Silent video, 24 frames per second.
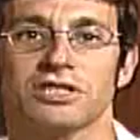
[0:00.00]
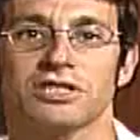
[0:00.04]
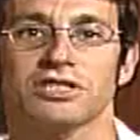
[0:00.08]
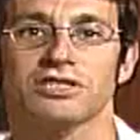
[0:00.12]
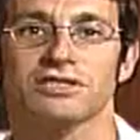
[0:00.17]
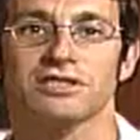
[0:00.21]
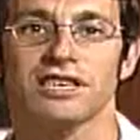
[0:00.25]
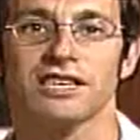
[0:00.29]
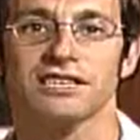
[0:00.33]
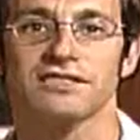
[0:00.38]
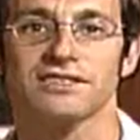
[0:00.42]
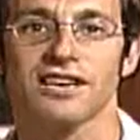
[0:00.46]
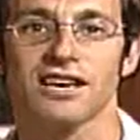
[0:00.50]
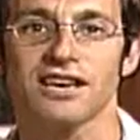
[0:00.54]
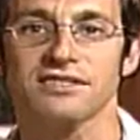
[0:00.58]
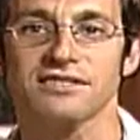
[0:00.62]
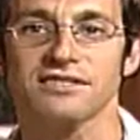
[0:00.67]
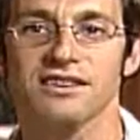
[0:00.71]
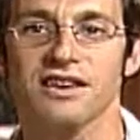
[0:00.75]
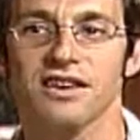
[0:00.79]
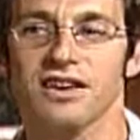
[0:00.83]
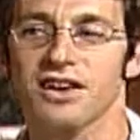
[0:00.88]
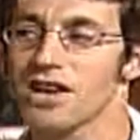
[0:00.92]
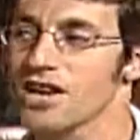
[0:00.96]
Leads us
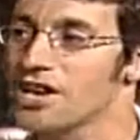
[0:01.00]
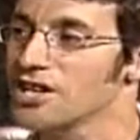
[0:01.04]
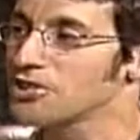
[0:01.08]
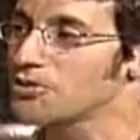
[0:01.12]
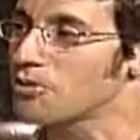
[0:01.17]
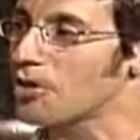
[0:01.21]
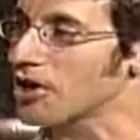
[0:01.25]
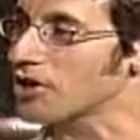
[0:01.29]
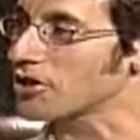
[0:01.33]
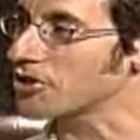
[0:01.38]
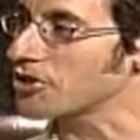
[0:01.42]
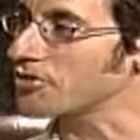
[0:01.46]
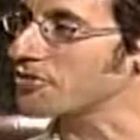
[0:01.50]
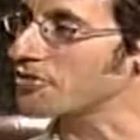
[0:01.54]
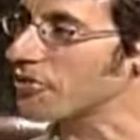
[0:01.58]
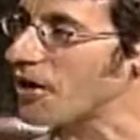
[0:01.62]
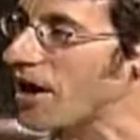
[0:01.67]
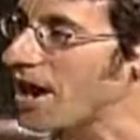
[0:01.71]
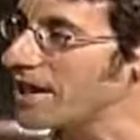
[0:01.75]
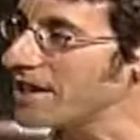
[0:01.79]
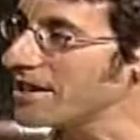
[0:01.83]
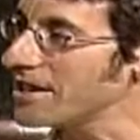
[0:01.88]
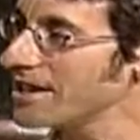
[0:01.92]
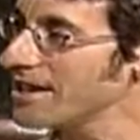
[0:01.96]
to our good
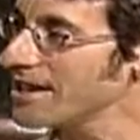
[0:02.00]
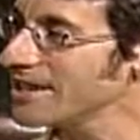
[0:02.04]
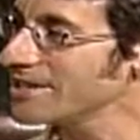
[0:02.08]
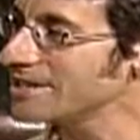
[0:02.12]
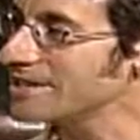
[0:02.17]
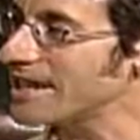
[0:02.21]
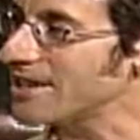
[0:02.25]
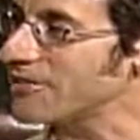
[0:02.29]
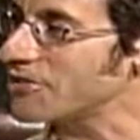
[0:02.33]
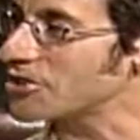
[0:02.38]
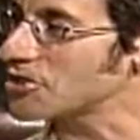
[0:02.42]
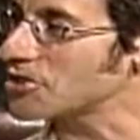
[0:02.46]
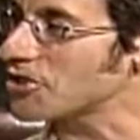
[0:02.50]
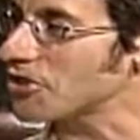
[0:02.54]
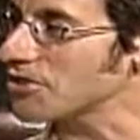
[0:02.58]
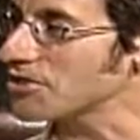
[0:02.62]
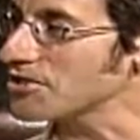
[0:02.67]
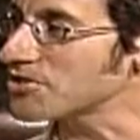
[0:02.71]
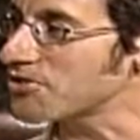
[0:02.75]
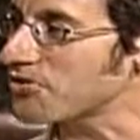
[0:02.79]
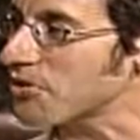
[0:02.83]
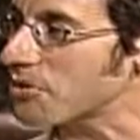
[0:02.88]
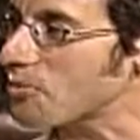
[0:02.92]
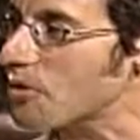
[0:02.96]
friend David Schultz
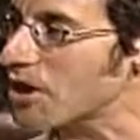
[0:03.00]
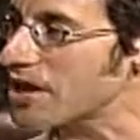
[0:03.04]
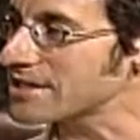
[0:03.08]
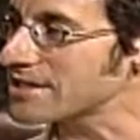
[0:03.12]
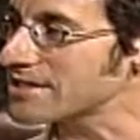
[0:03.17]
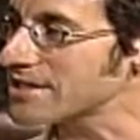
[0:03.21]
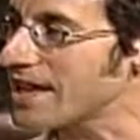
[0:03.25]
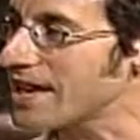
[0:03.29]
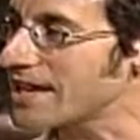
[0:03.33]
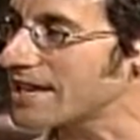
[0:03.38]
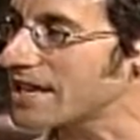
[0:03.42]
from Westlight